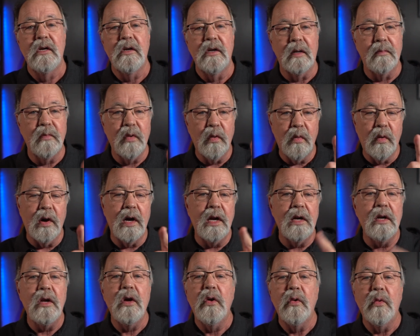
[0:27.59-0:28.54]
Number
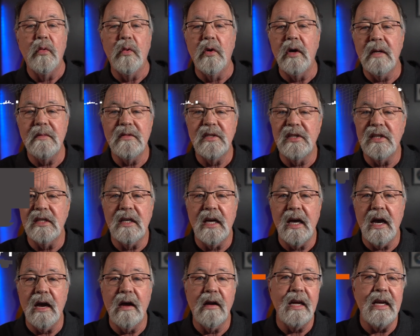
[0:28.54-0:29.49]
one, Williamson
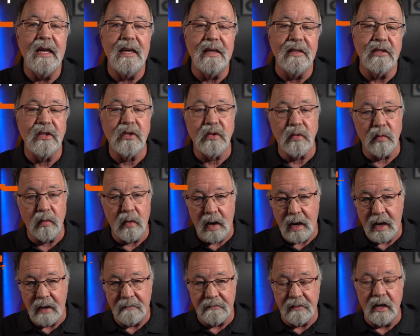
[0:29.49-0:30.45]
County is
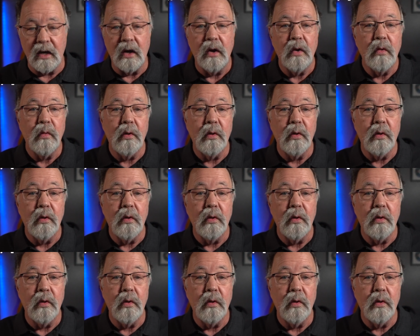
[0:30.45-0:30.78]
thriving.